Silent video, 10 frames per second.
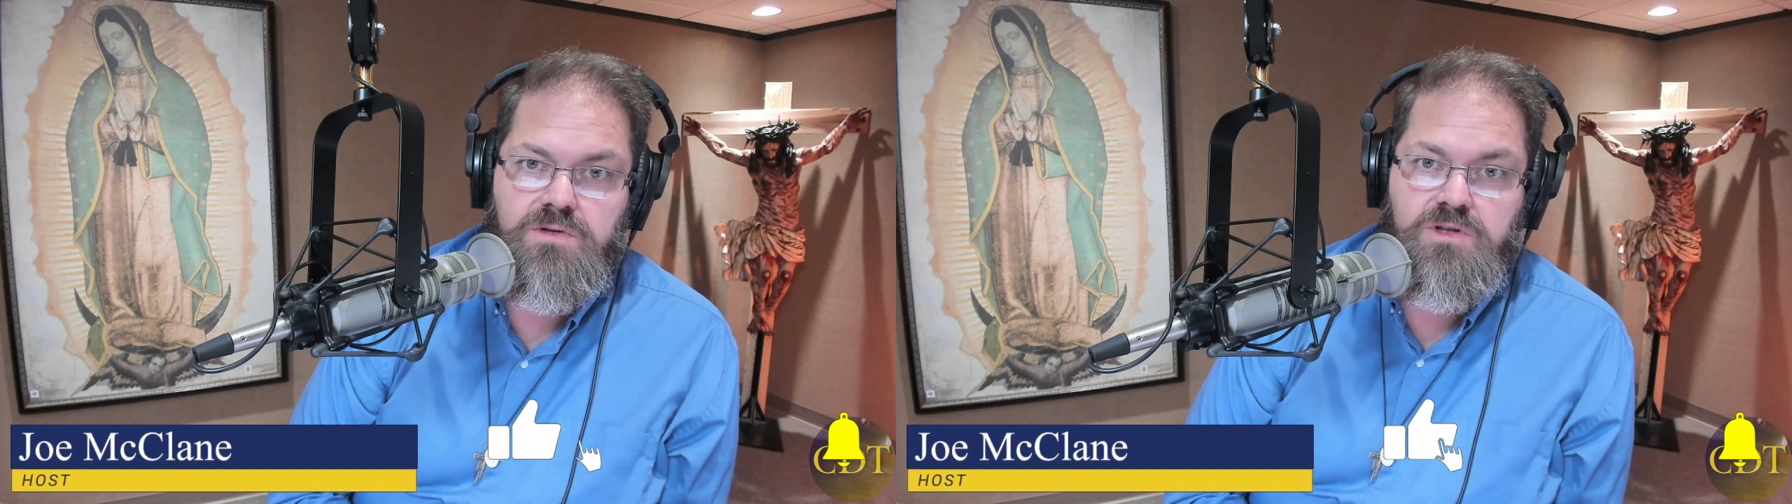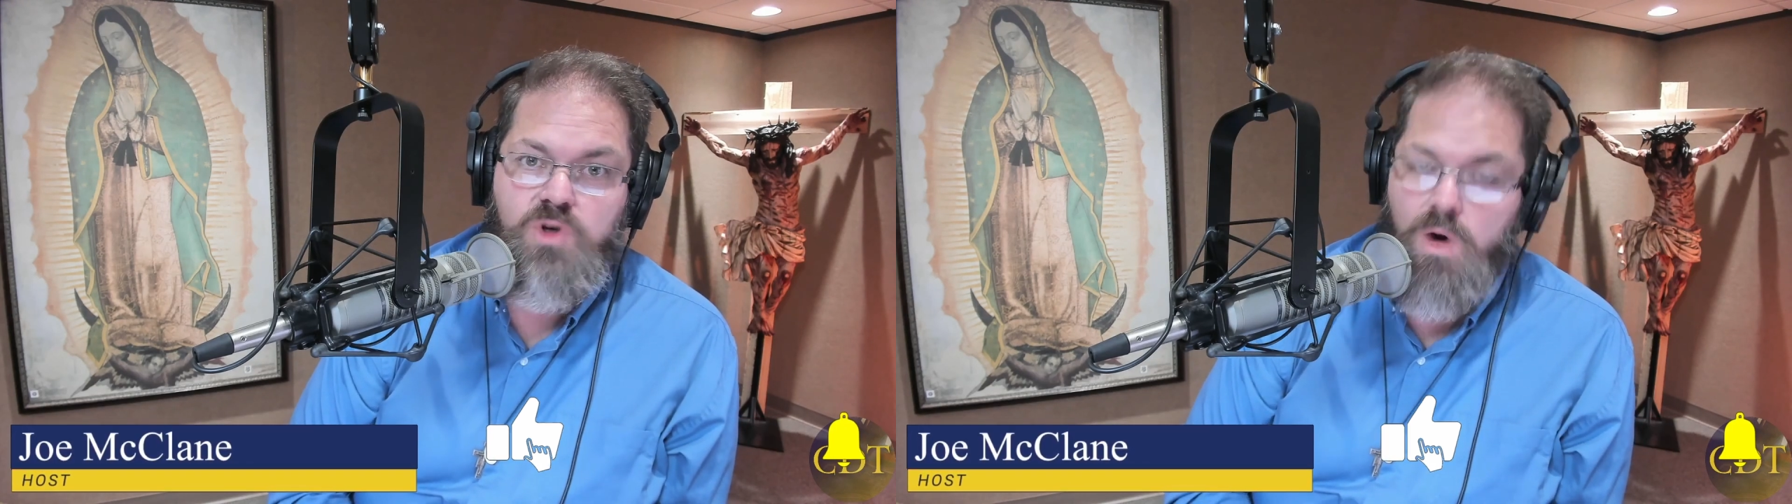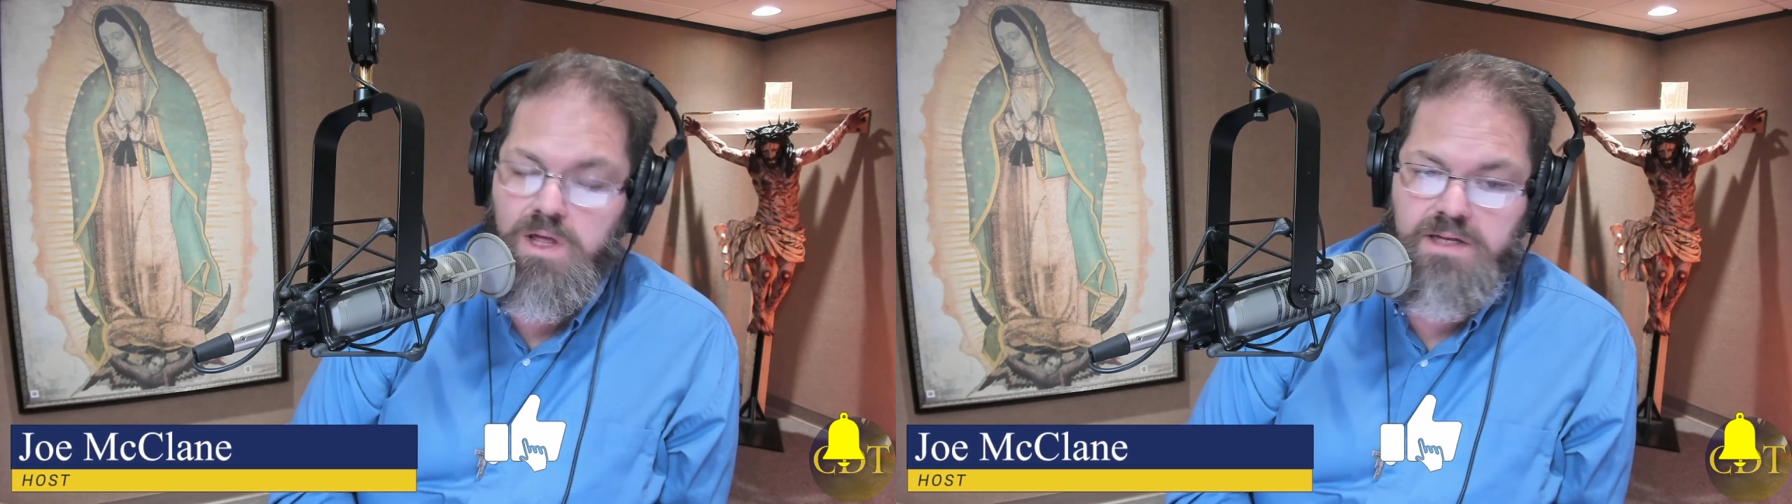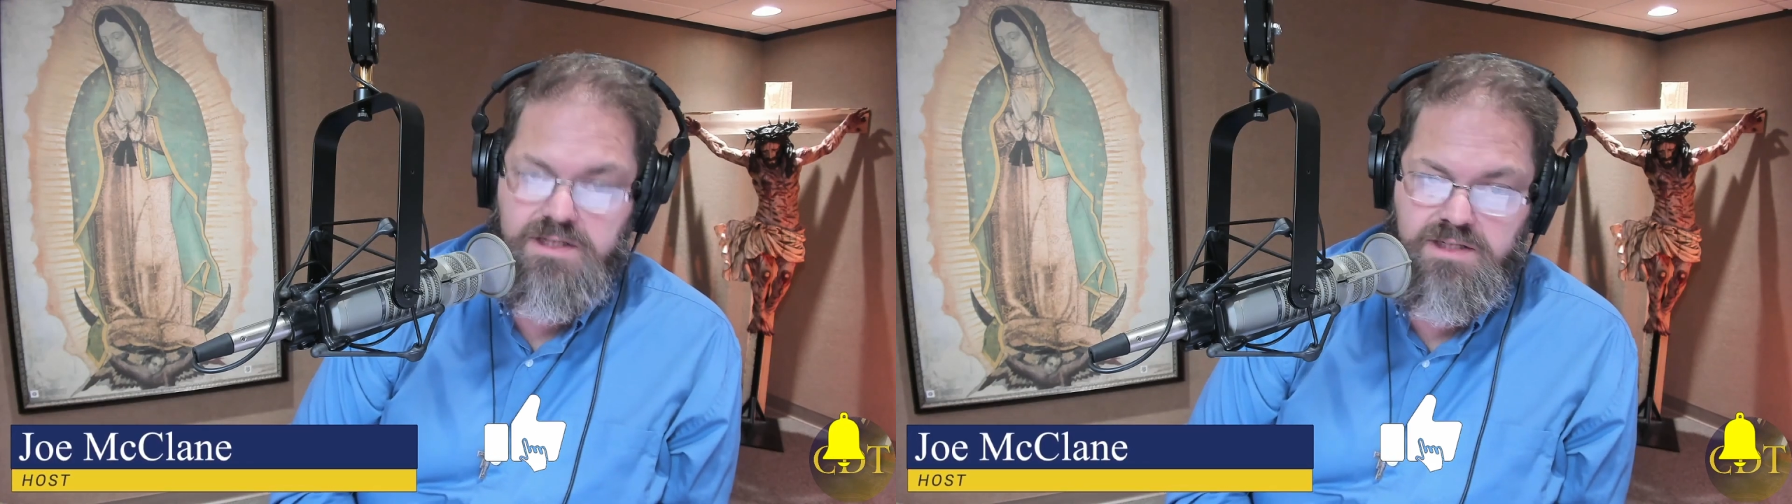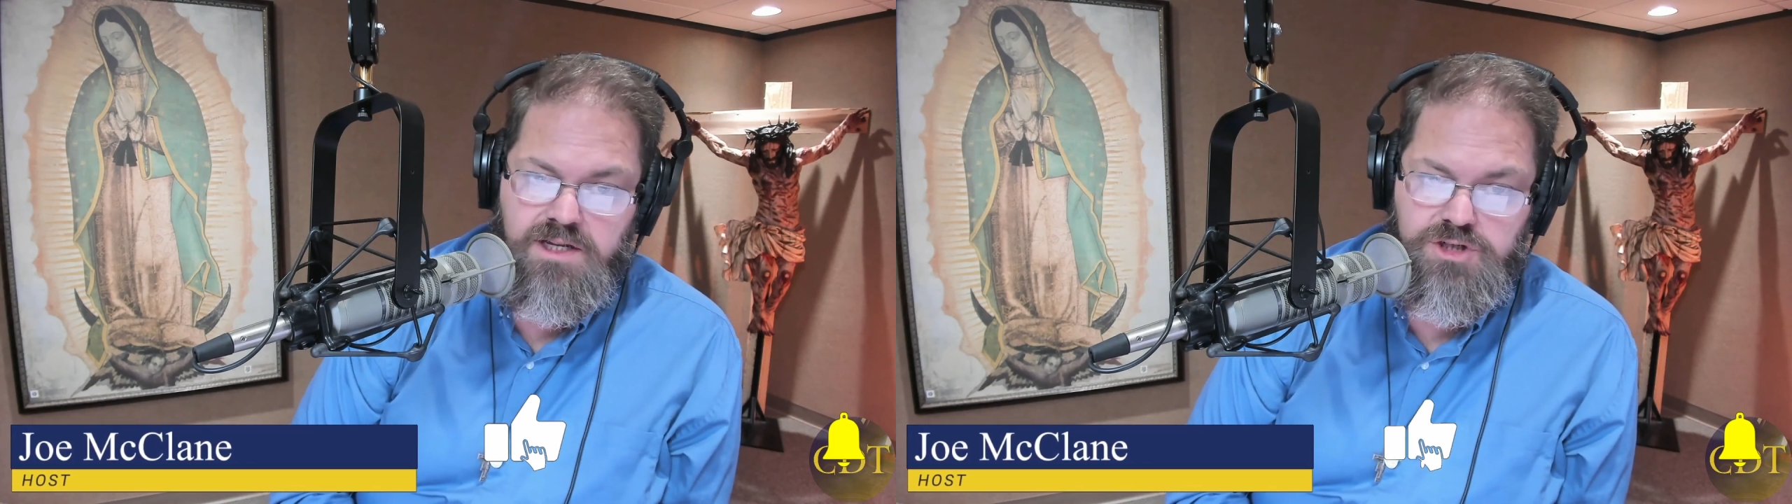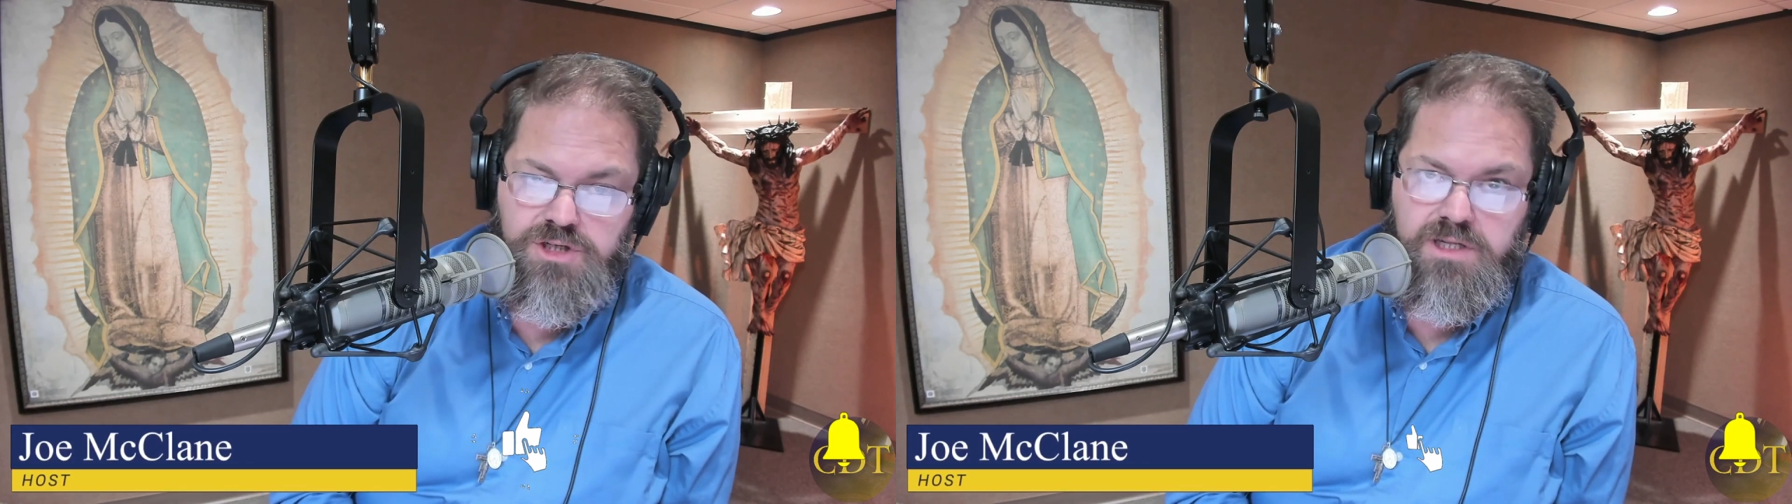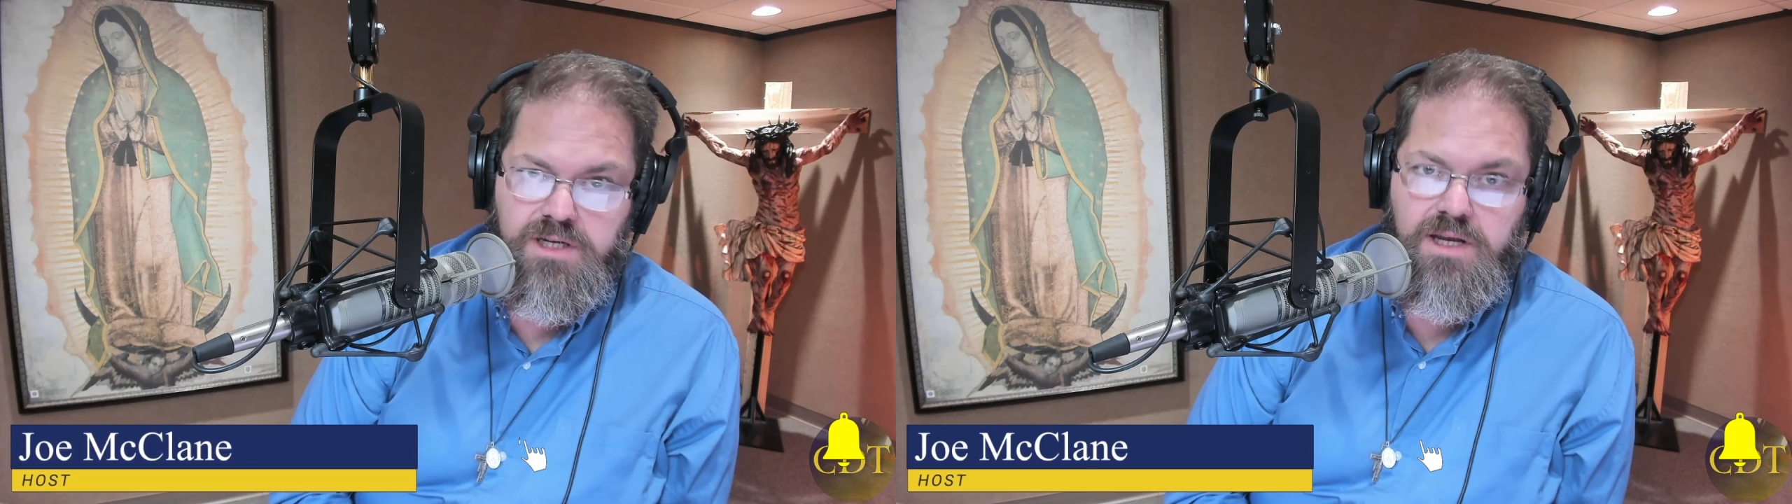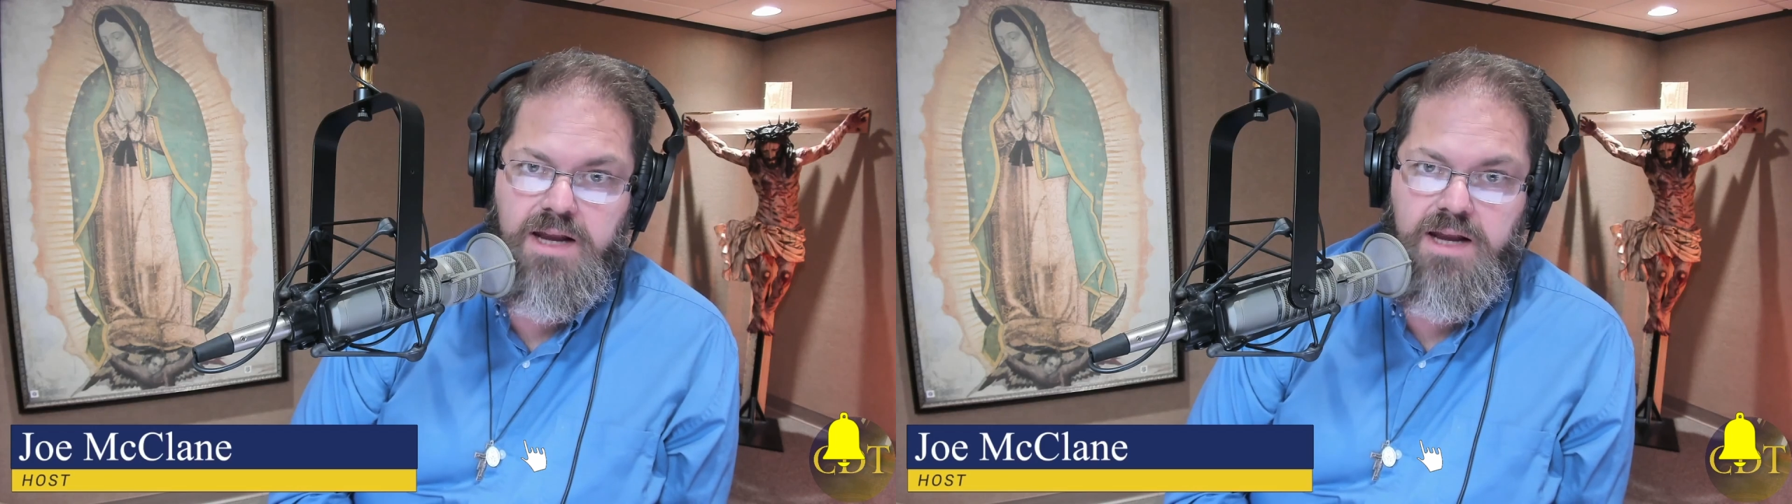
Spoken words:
the toilet essentially